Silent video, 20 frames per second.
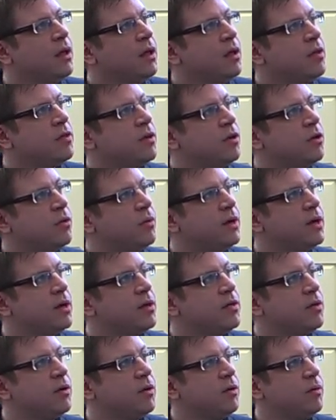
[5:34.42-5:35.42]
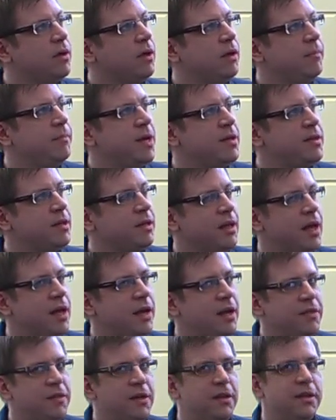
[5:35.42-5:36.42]
So basically
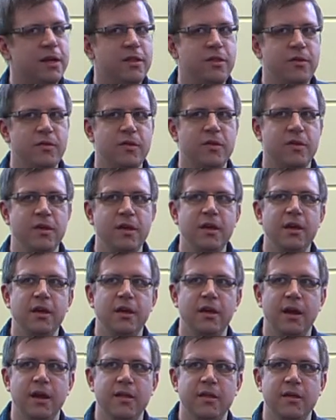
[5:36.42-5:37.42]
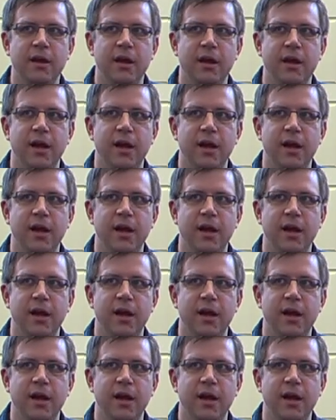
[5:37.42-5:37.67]
anything that you see that's